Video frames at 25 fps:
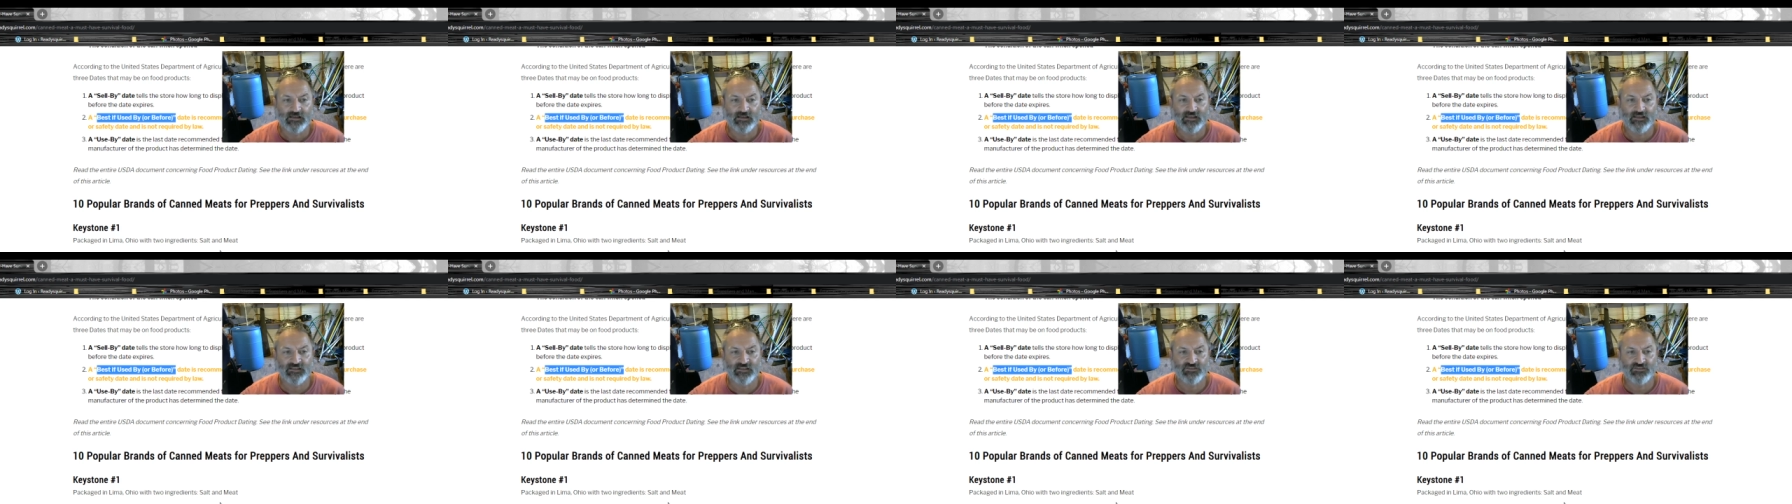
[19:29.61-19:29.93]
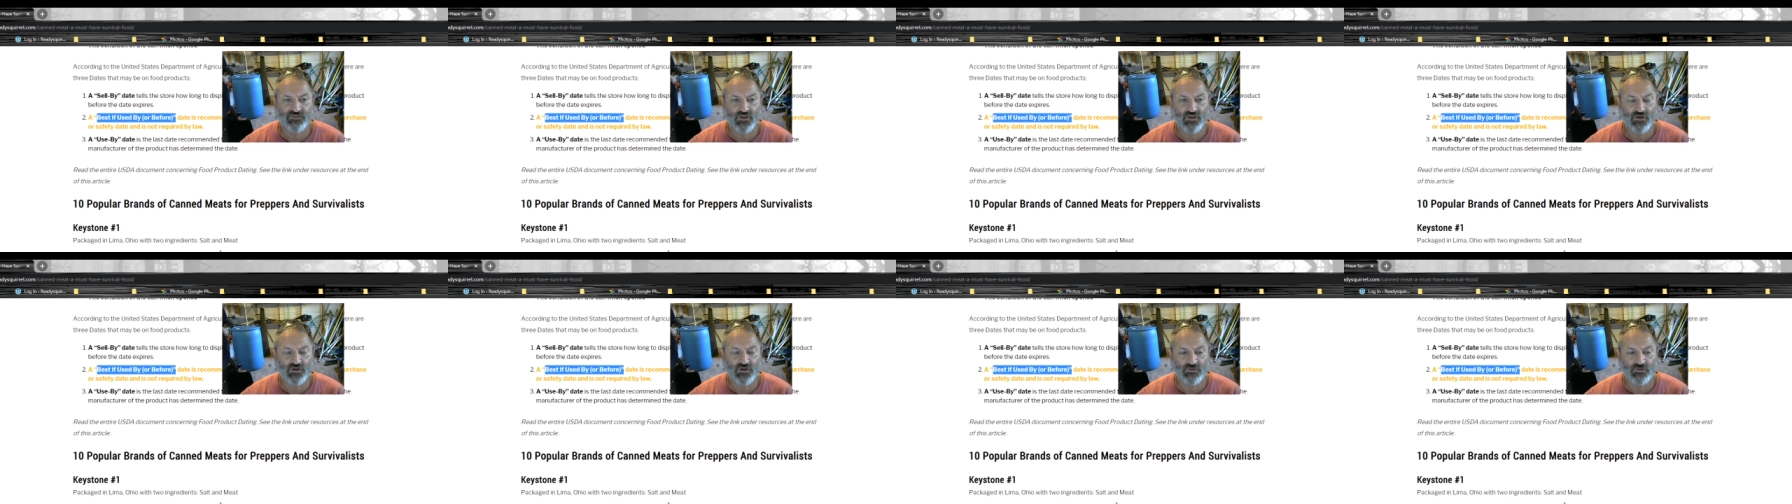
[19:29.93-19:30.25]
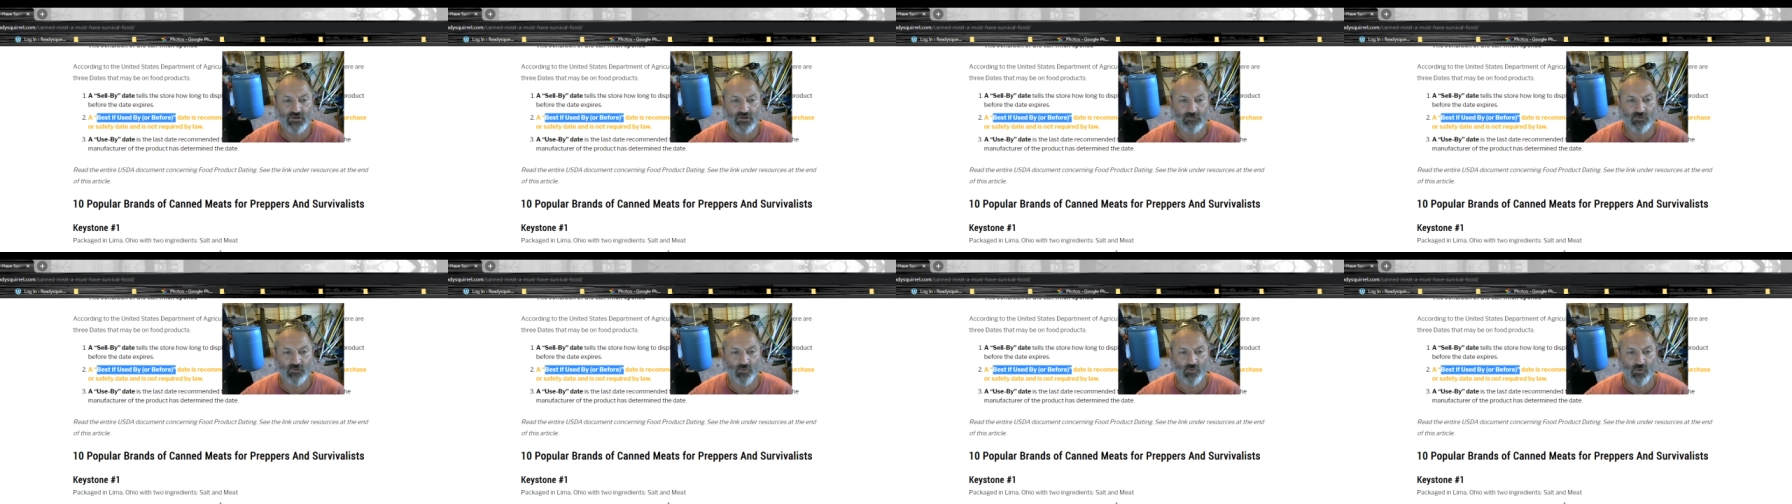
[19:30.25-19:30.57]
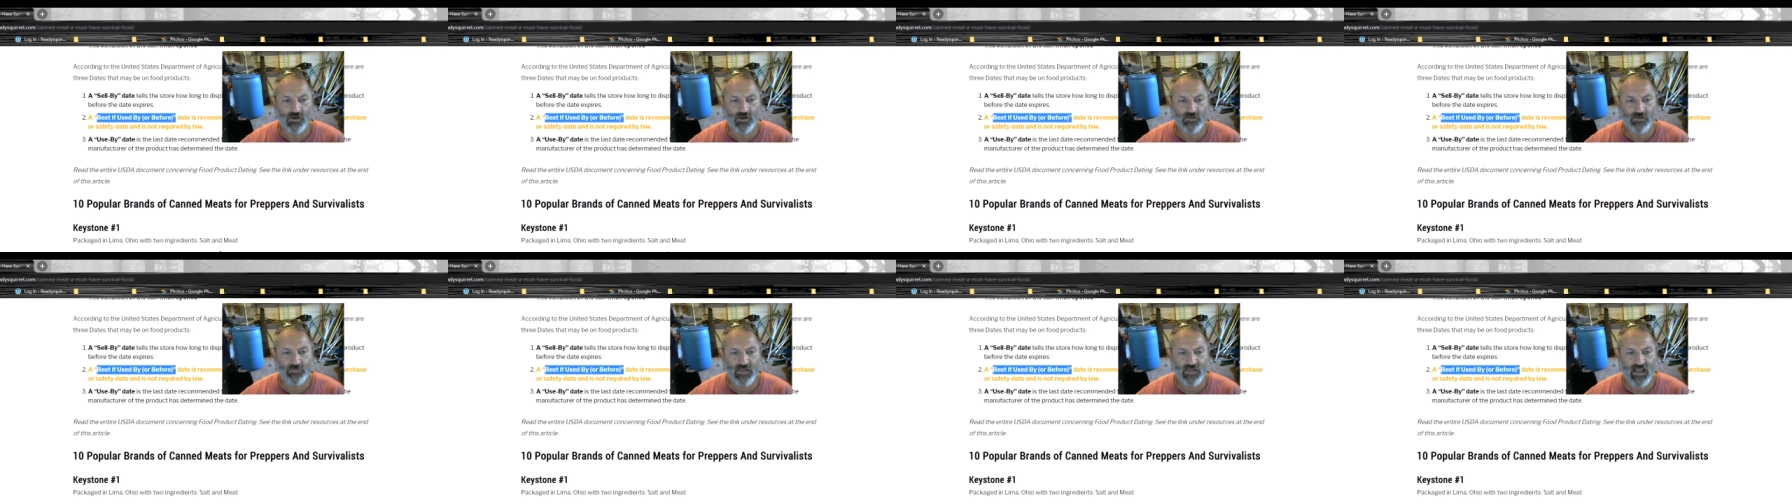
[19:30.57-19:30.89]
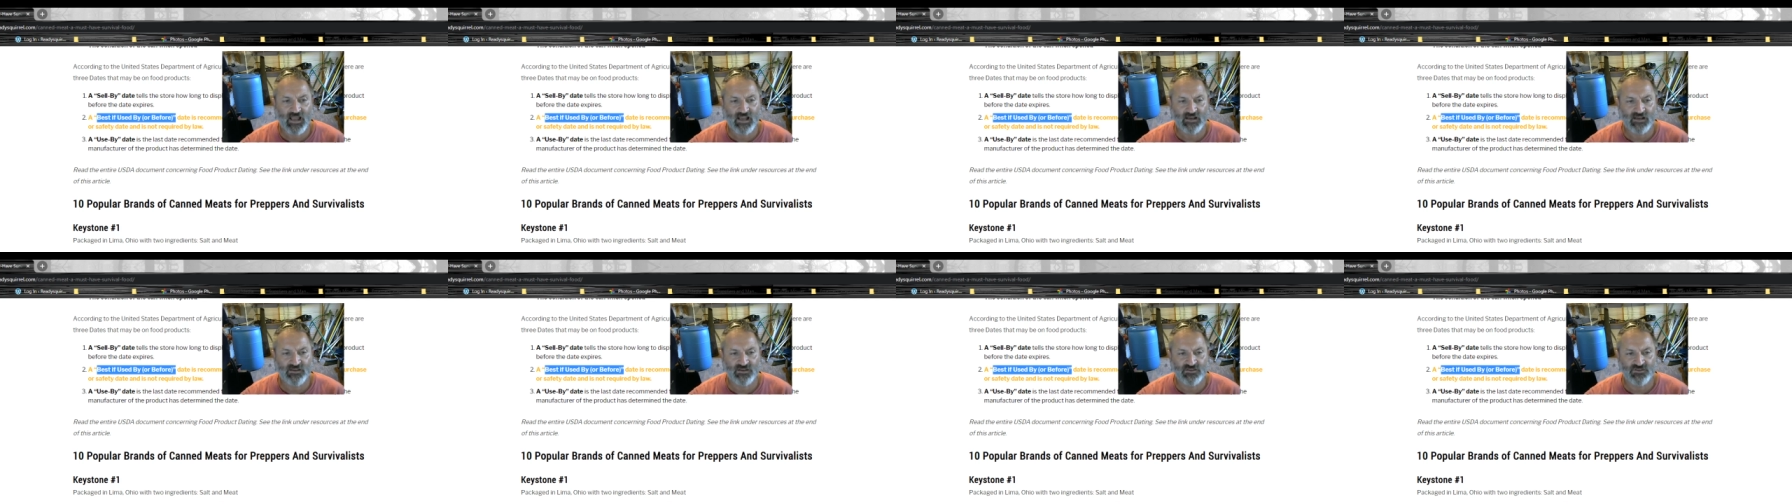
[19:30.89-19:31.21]
Keystone number one,
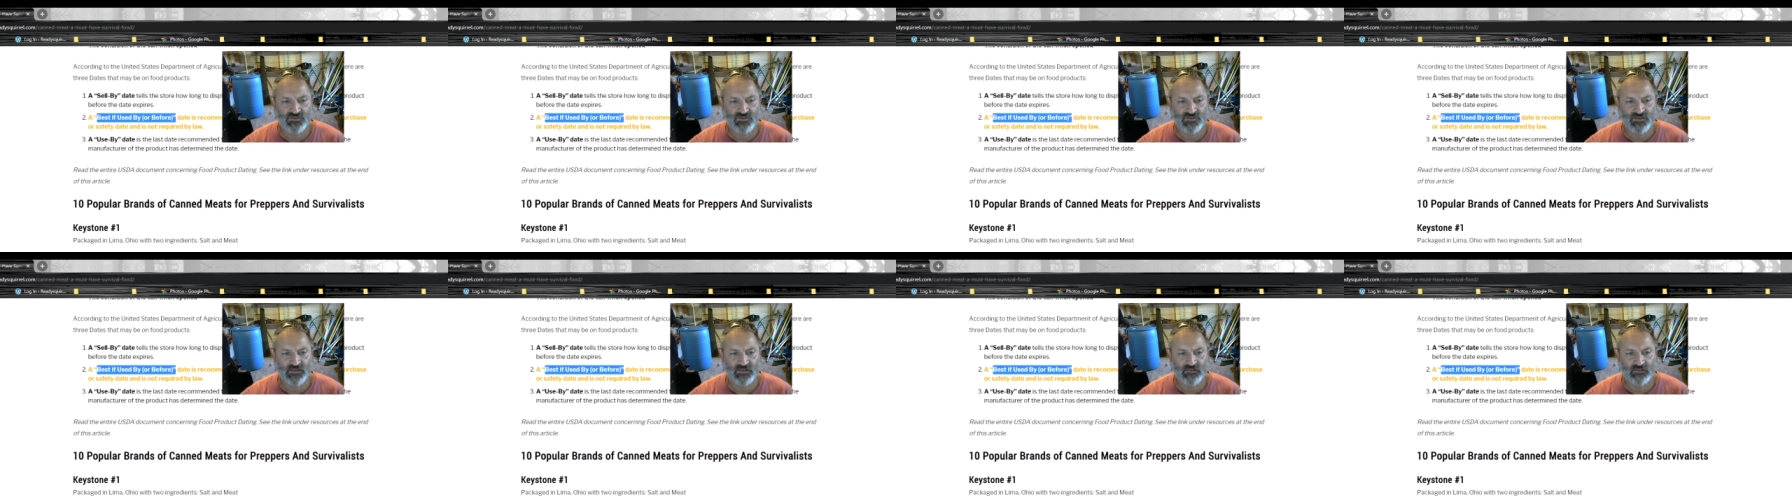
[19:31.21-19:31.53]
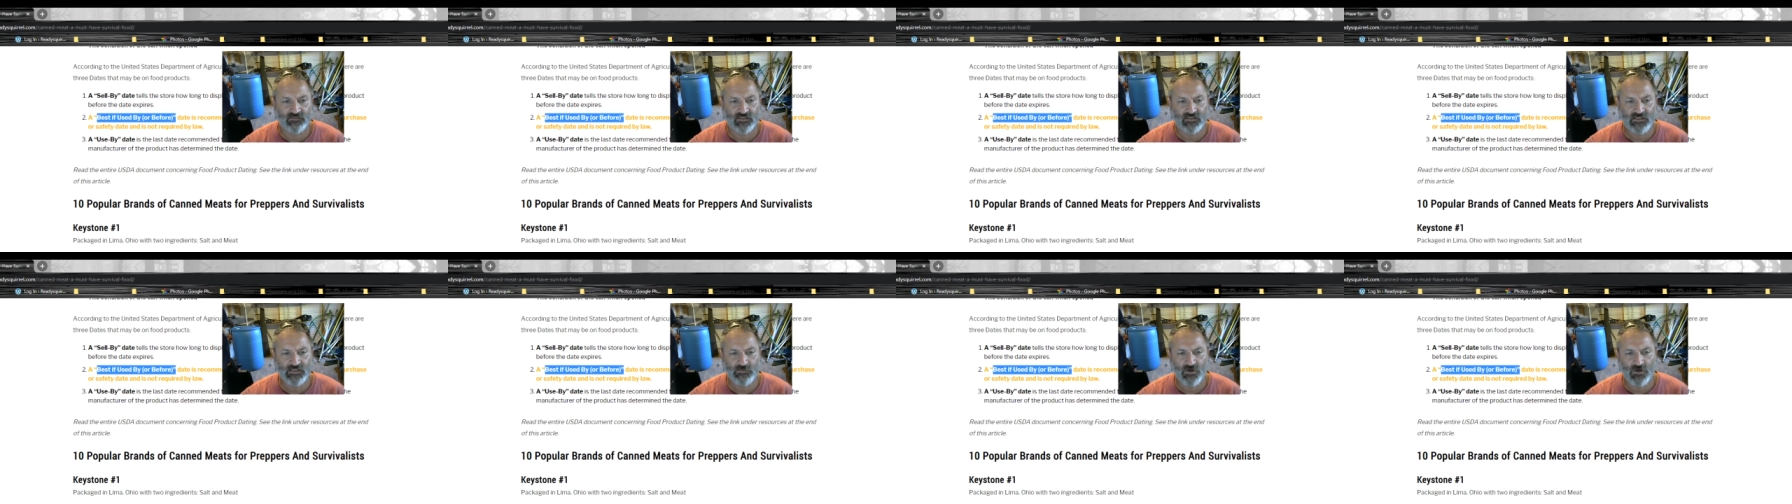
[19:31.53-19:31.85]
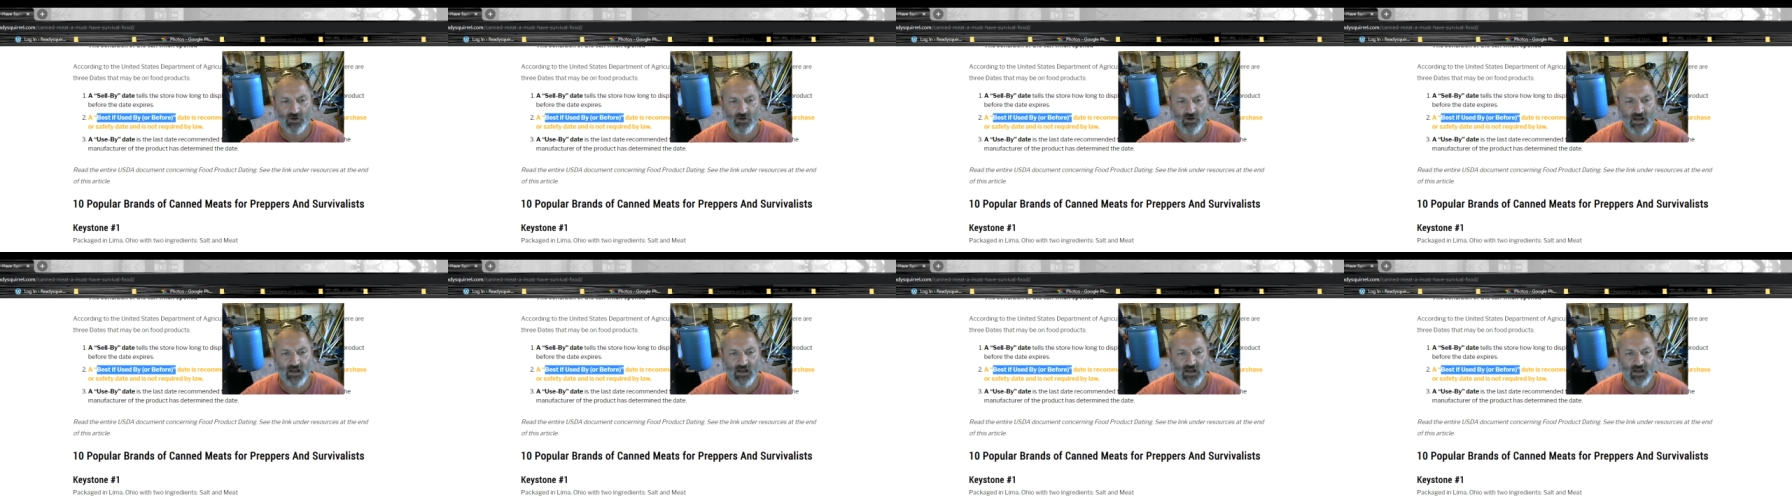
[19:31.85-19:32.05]
packaged in Lima,